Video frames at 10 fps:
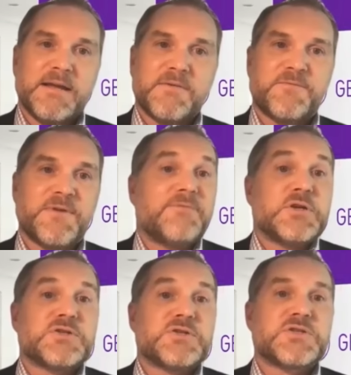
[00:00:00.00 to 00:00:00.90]
And if
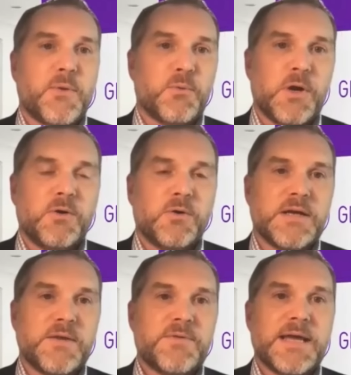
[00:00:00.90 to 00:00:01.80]
5 years down the
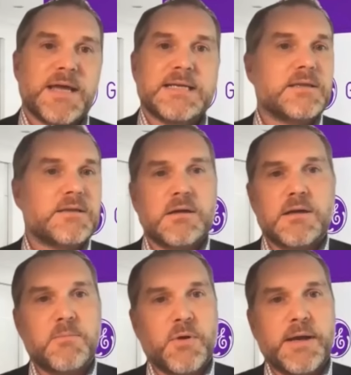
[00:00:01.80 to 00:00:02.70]
road, they decide
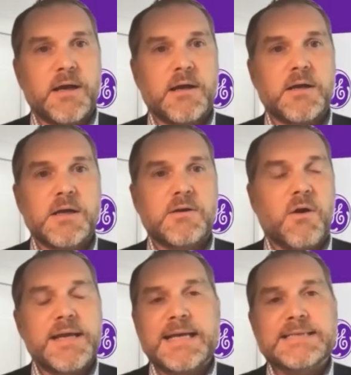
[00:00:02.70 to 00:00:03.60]
they're going to bring a
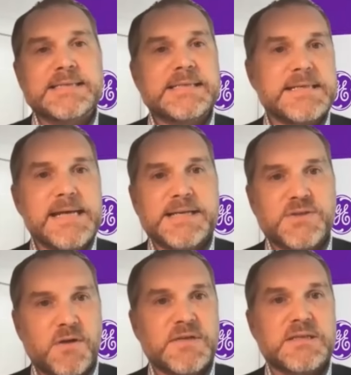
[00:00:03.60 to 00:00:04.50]
cardiac
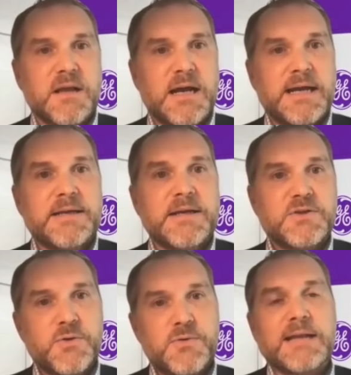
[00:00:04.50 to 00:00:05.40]
CTA service line
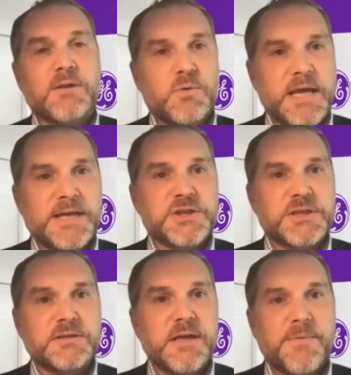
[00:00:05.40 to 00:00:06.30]
to that
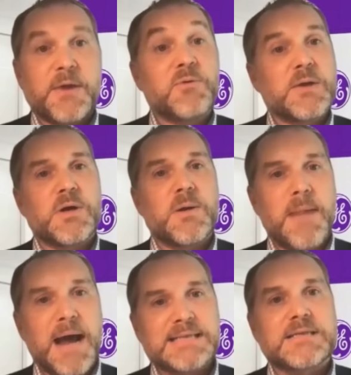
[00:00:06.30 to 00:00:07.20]
location, and they really want
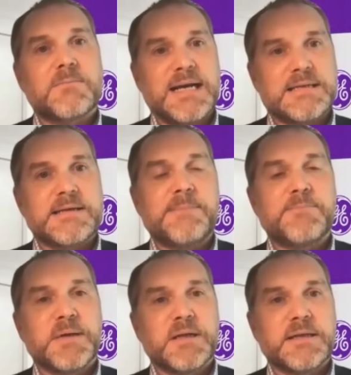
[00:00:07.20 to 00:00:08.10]
to maximize the
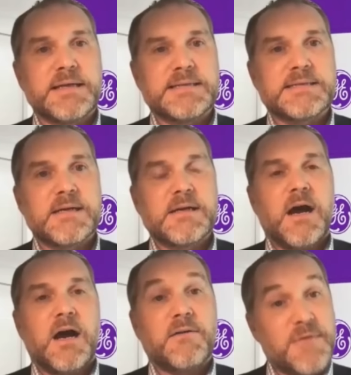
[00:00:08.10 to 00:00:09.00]
capabilities
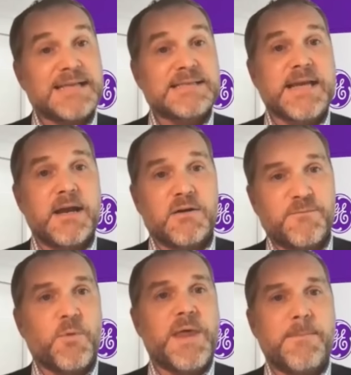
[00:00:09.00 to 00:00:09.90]
of that
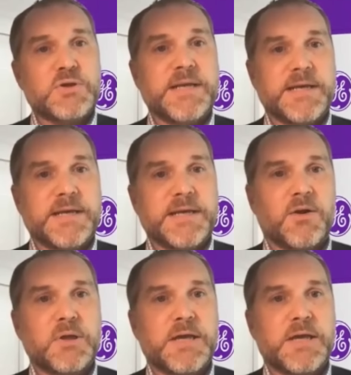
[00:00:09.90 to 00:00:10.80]
scanner for that
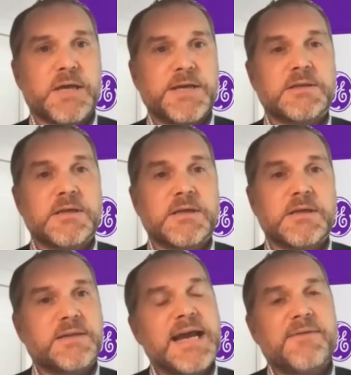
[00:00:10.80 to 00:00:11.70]
particular application,
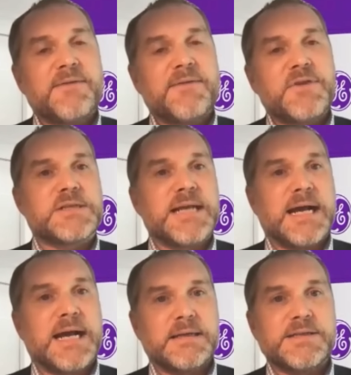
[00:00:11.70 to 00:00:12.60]
that they have the
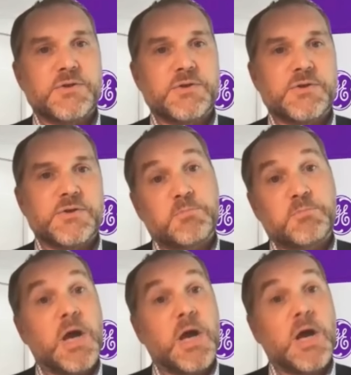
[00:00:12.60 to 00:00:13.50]
optionality to
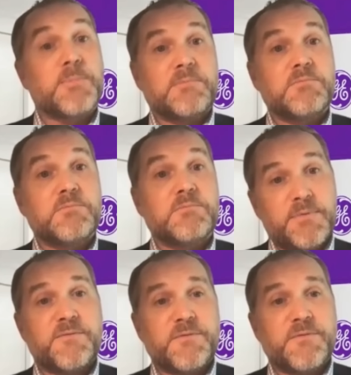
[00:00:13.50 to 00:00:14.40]
upgrade
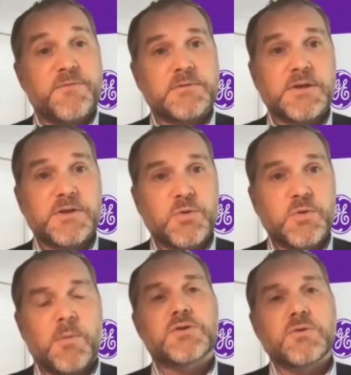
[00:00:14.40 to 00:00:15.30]
in the field
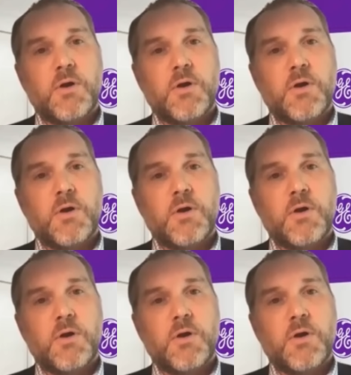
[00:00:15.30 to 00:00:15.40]
to a